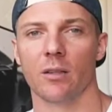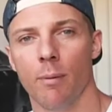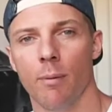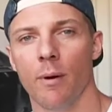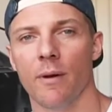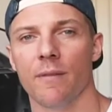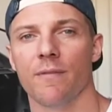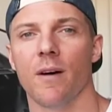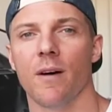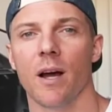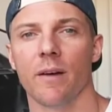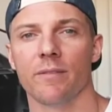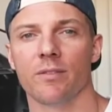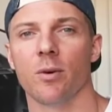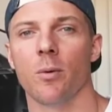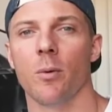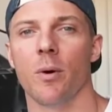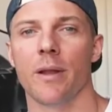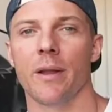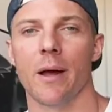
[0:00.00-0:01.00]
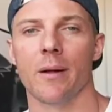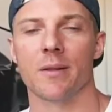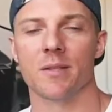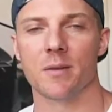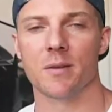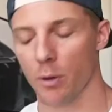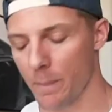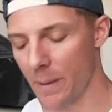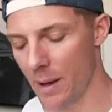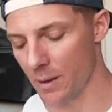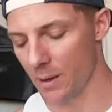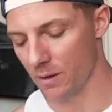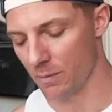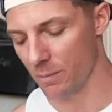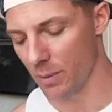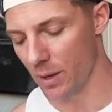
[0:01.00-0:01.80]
0.5 to 1 ounce per pound of